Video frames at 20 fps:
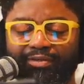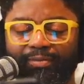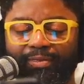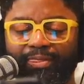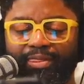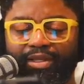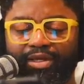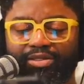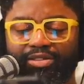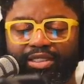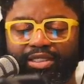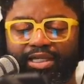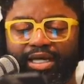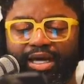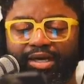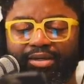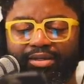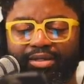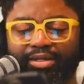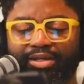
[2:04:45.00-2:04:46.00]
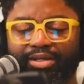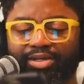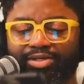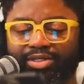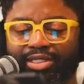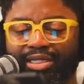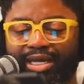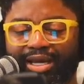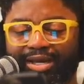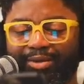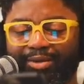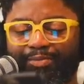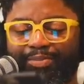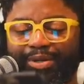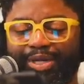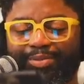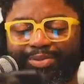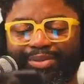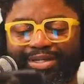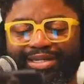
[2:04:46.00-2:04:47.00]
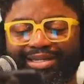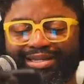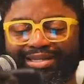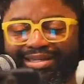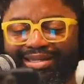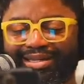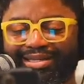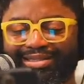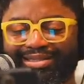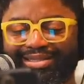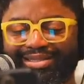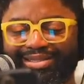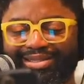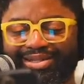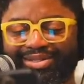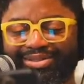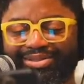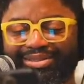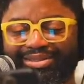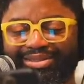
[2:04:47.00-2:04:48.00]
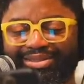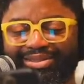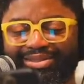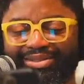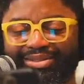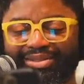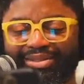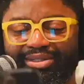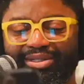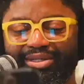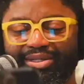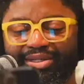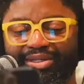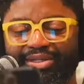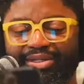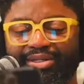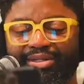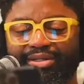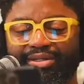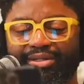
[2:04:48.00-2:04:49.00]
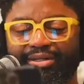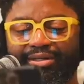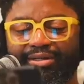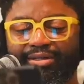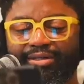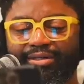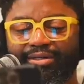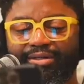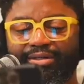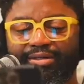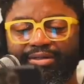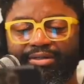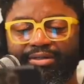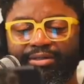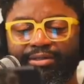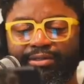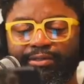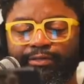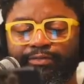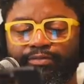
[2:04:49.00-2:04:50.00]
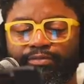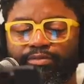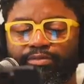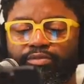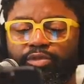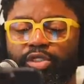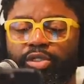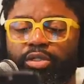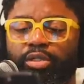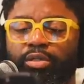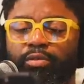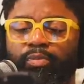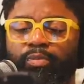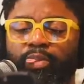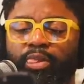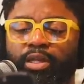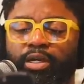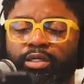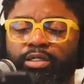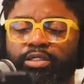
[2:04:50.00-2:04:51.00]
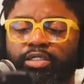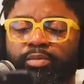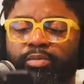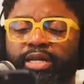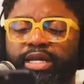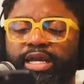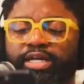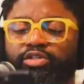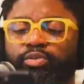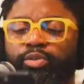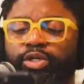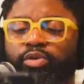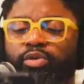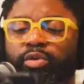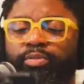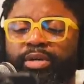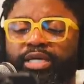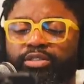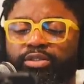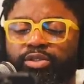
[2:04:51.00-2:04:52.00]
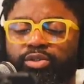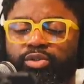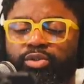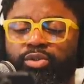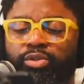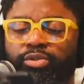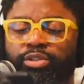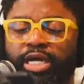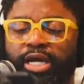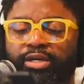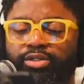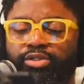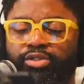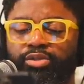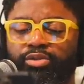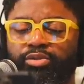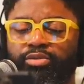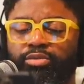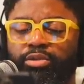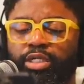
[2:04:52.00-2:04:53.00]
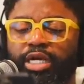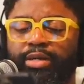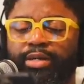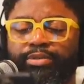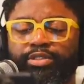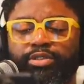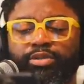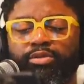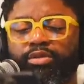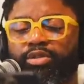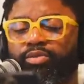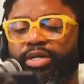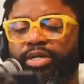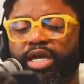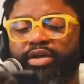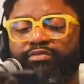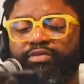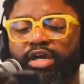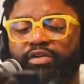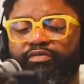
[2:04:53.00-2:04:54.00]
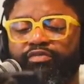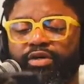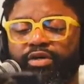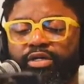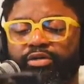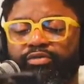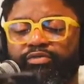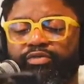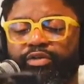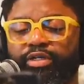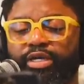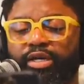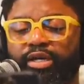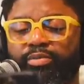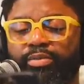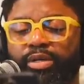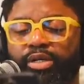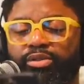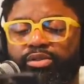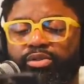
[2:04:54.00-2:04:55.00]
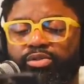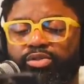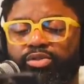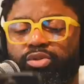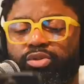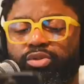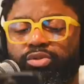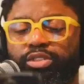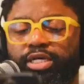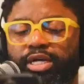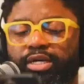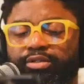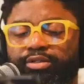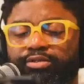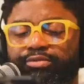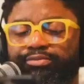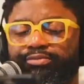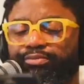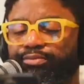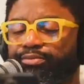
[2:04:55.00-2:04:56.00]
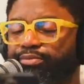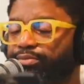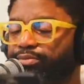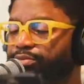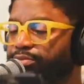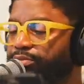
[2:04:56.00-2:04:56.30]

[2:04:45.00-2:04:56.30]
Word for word: There's a lot of there's a lot of people left to know. So uh, it's Big Ben. Somebody asked, are we going back to the Google Docs soon? Absolutely. We have not for forgot about those Google Docs. Mm-mm.